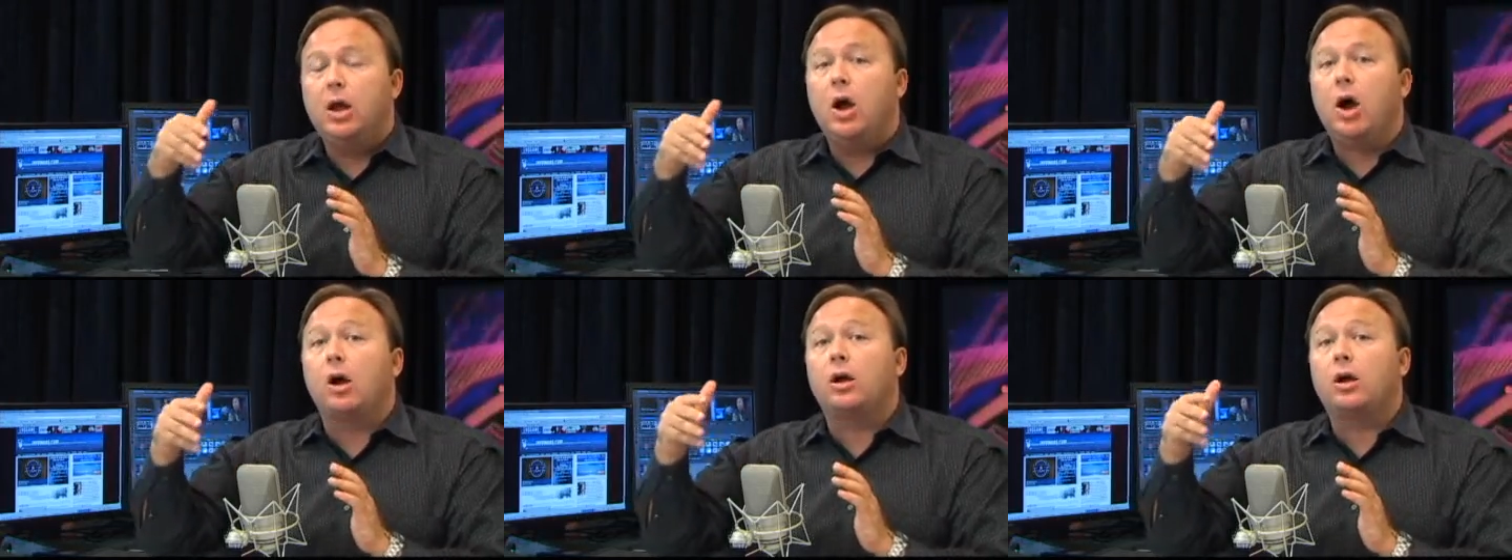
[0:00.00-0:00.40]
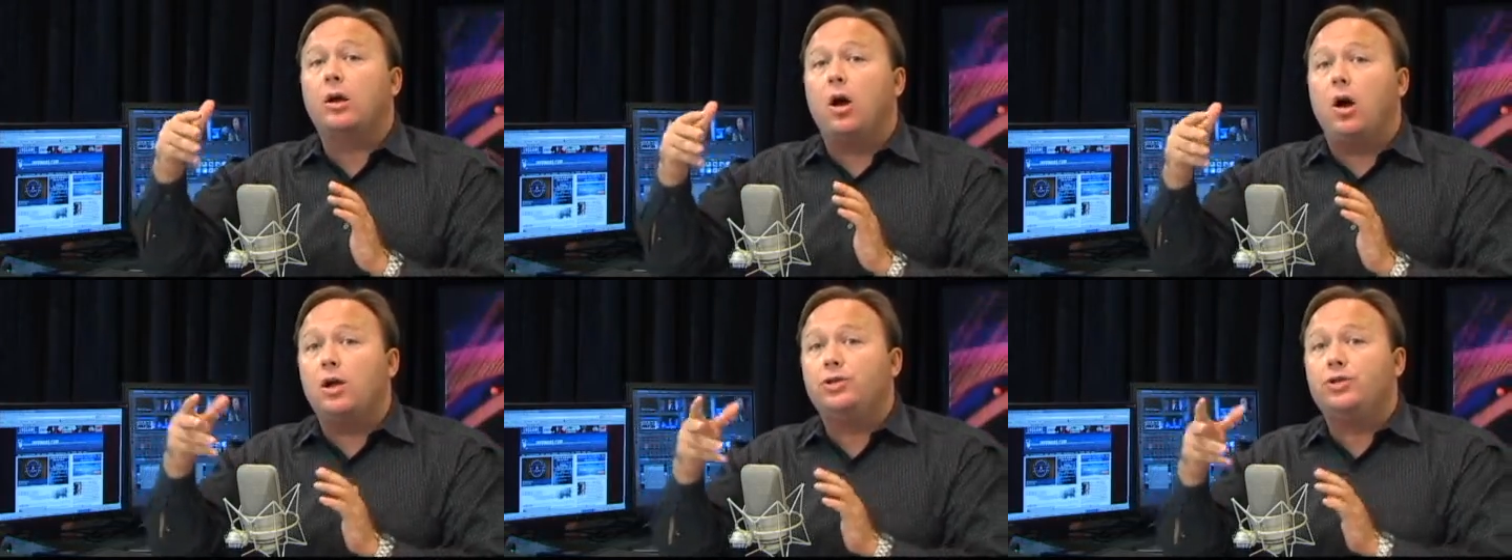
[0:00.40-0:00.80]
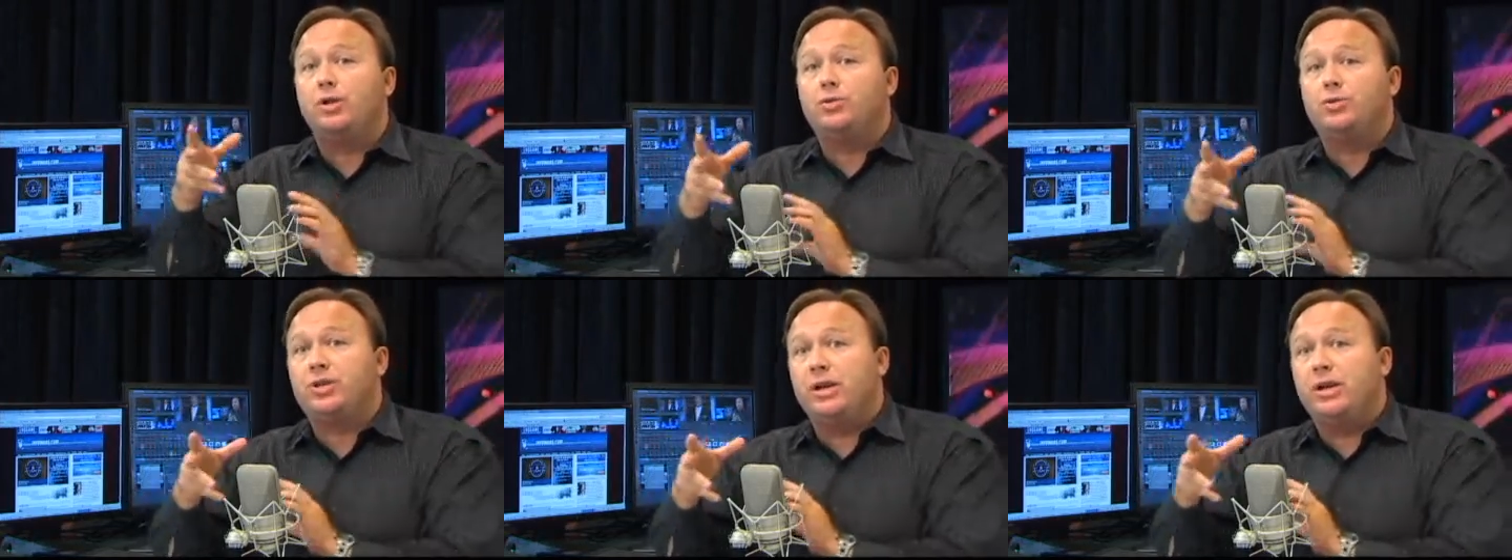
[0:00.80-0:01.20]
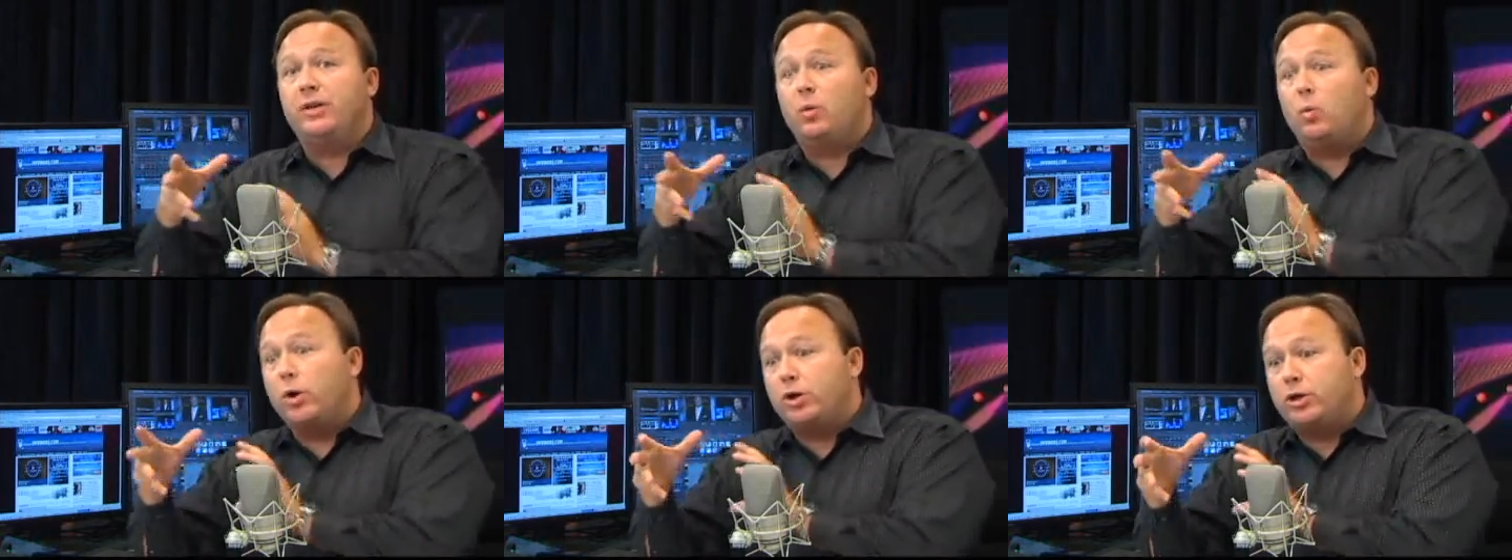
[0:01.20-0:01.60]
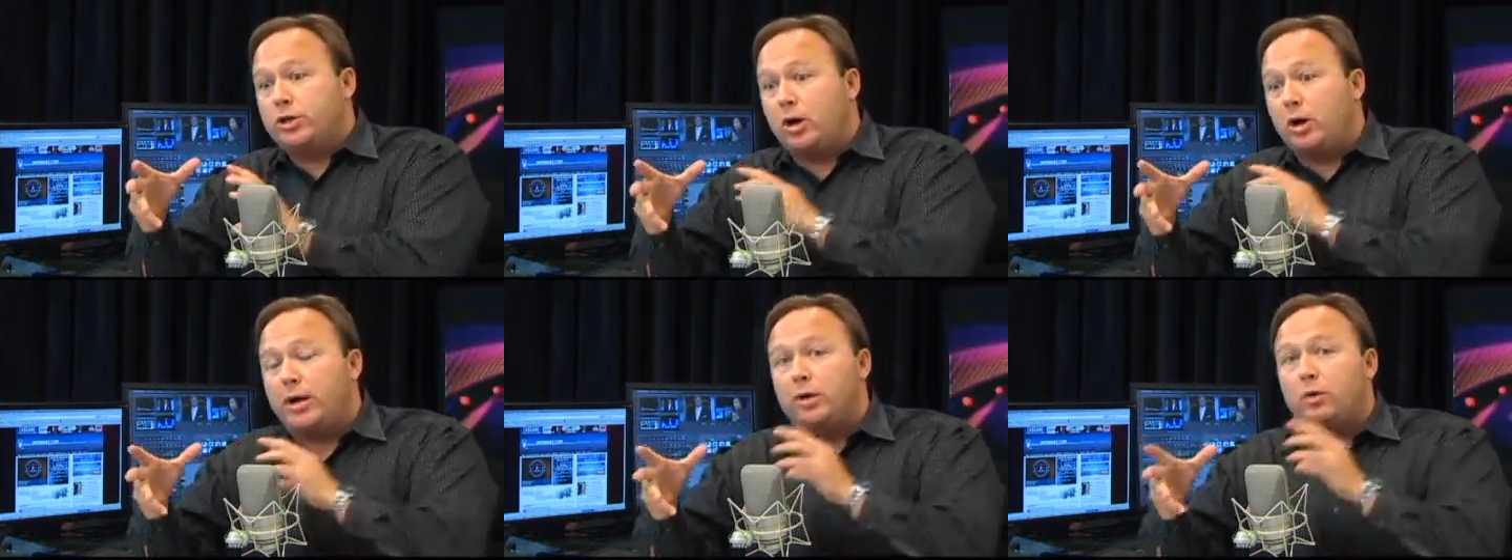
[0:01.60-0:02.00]
are going to also see that we're
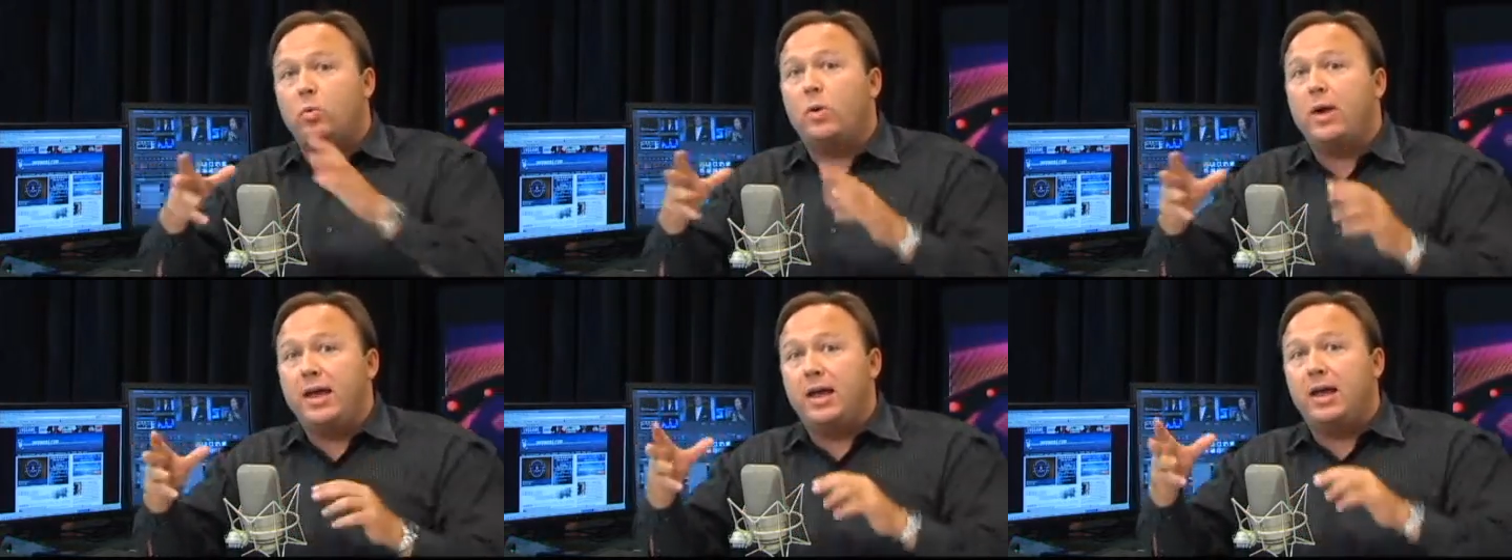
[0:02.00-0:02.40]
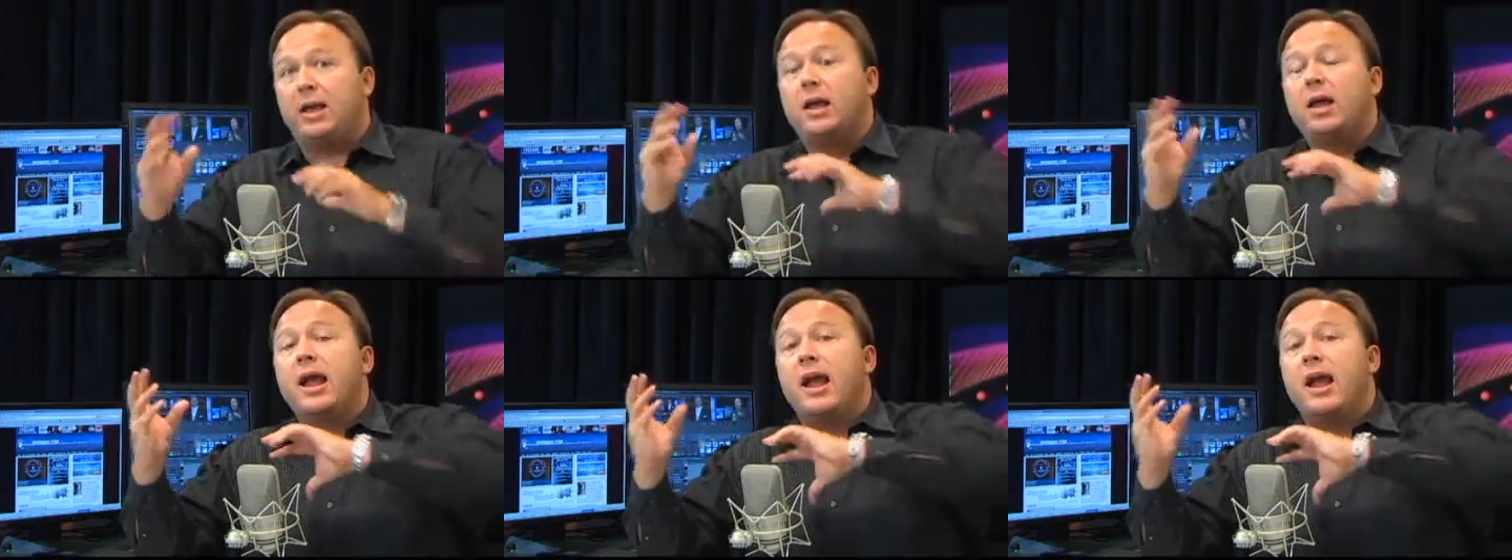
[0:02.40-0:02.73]
starting to win,